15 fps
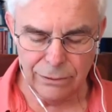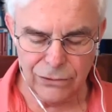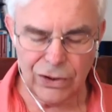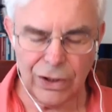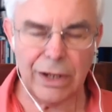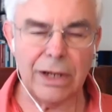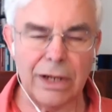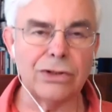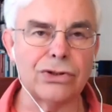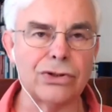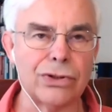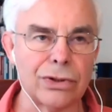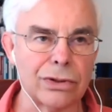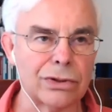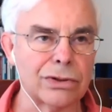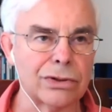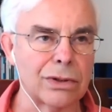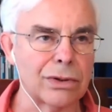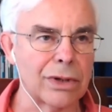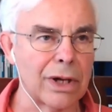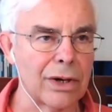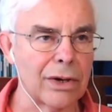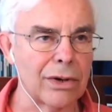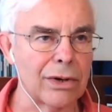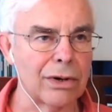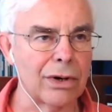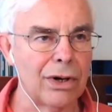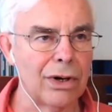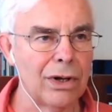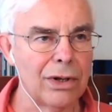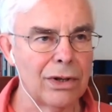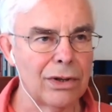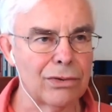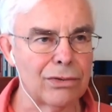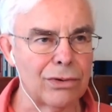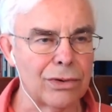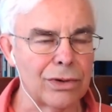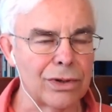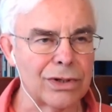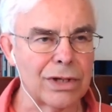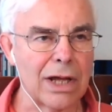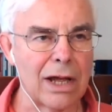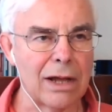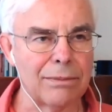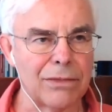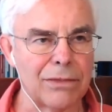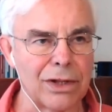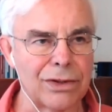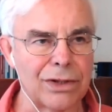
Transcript: teenage years, okay, or through the time that